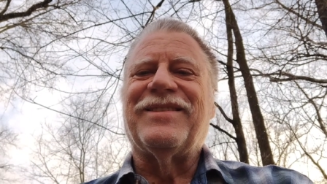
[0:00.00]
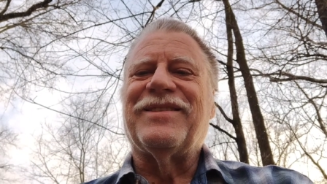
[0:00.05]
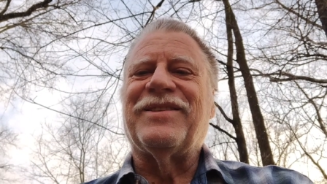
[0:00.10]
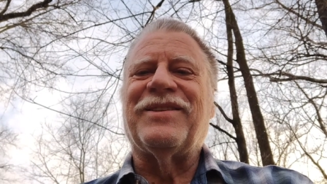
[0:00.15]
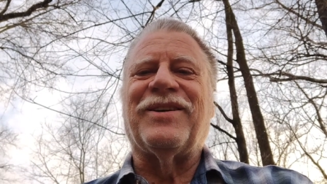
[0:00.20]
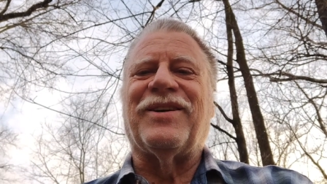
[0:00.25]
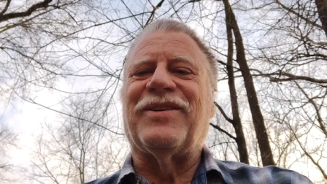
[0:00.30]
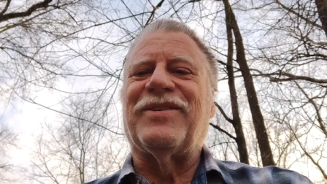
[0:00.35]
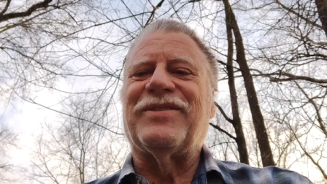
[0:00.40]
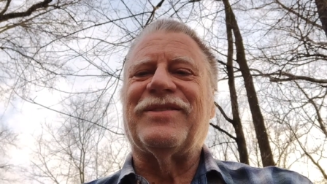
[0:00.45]

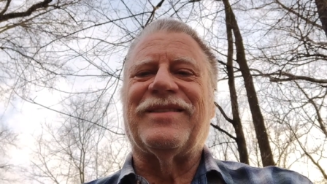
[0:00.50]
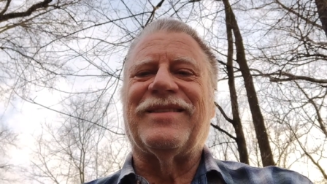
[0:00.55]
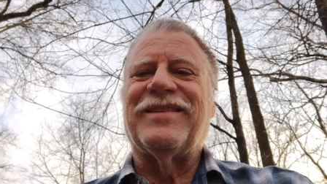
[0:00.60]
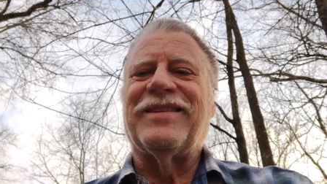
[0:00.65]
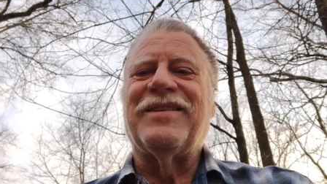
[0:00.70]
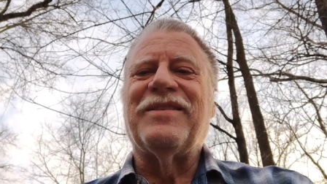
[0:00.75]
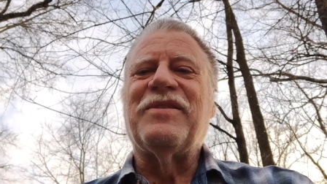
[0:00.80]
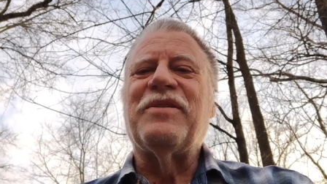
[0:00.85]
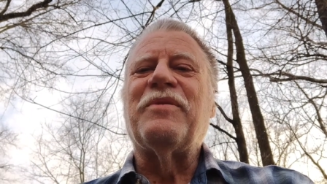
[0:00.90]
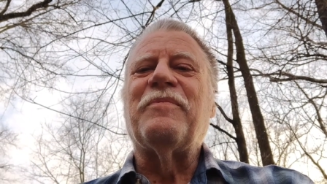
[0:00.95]
No.
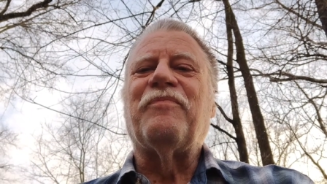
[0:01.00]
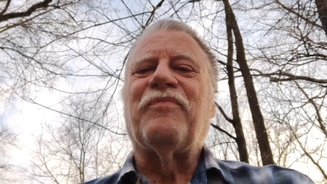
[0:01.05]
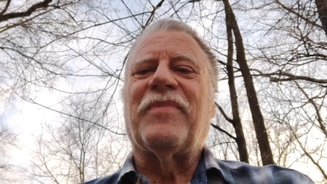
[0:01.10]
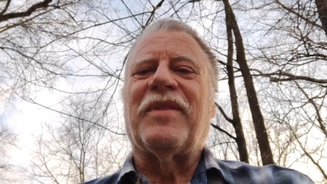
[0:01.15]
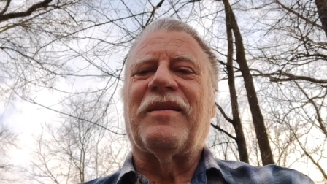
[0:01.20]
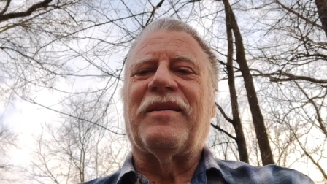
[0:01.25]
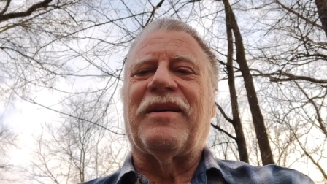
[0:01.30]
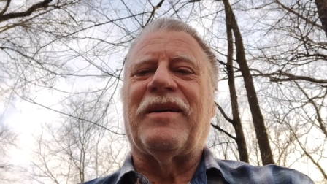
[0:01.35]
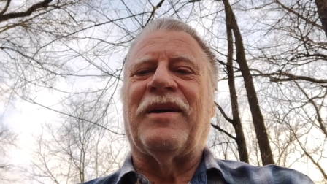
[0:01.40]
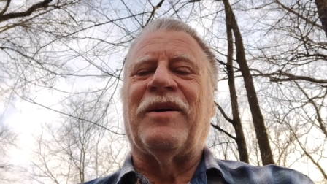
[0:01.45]

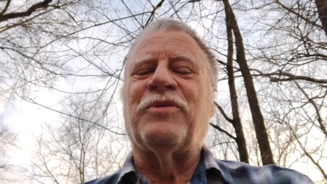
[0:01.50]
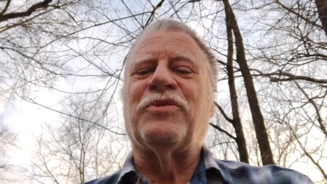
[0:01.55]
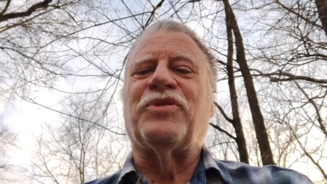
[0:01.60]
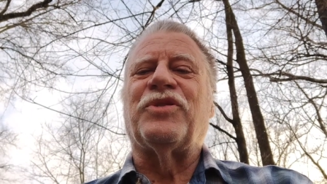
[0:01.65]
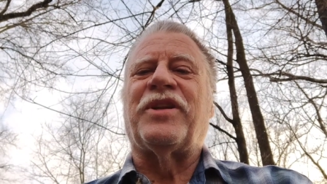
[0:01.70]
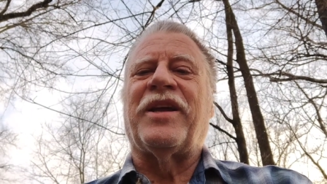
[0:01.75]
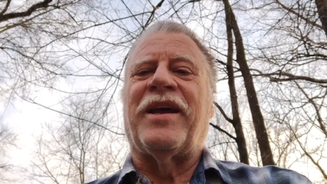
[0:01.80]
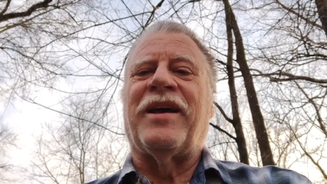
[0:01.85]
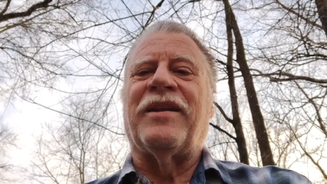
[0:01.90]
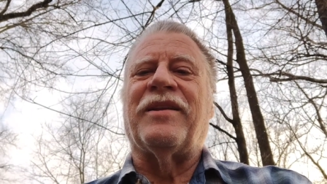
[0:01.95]

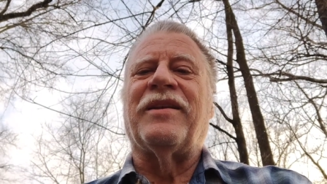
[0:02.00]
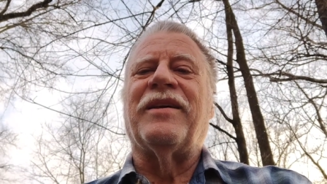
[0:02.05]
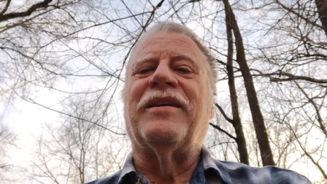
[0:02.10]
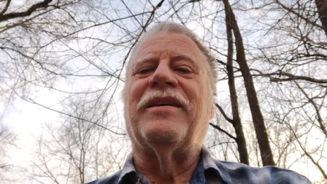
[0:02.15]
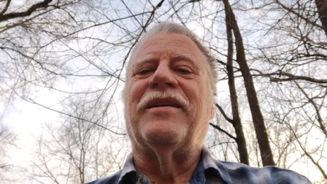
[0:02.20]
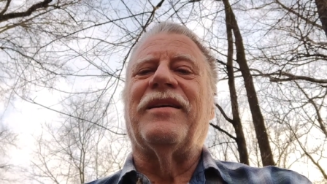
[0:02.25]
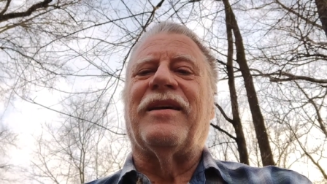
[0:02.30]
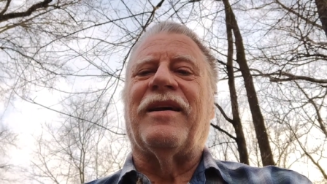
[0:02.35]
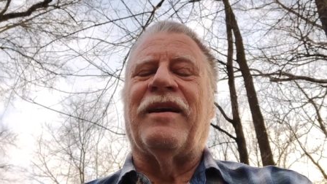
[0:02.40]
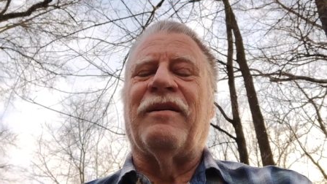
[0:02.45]
Understand,
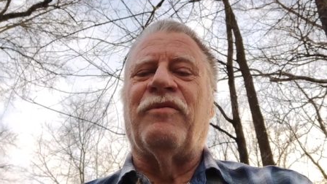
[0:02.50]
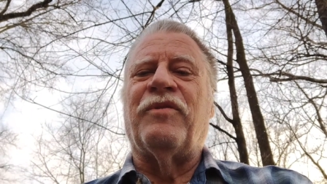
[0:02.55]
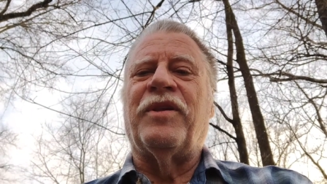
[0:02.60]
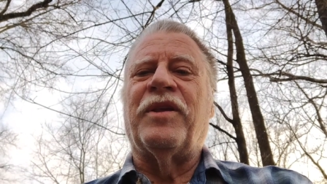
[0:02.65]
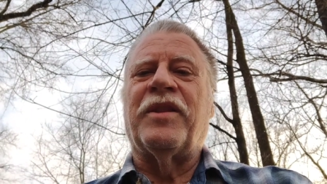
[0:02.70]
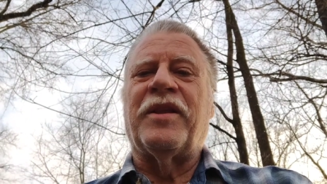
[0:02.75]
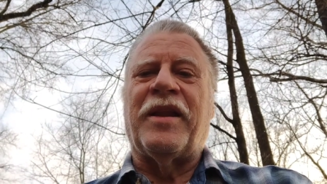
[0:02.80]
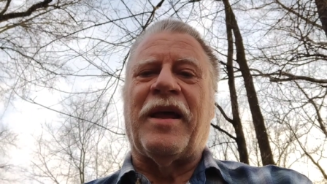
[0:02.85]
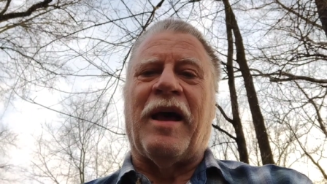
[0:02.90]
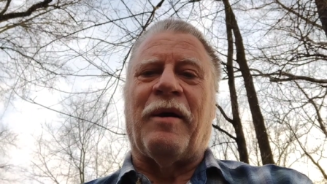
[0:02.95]

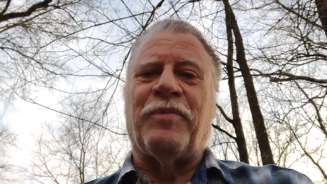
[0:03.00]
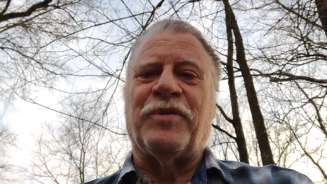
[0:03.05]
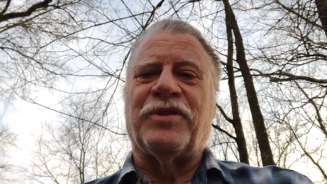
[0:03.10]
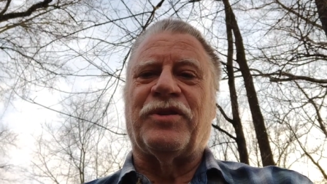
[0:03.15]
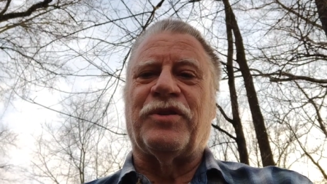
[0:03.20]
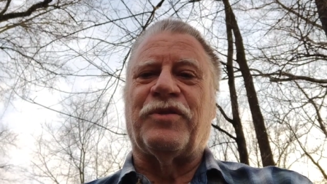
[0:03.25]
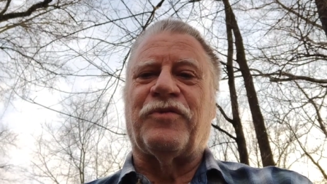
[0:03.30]
everything that happens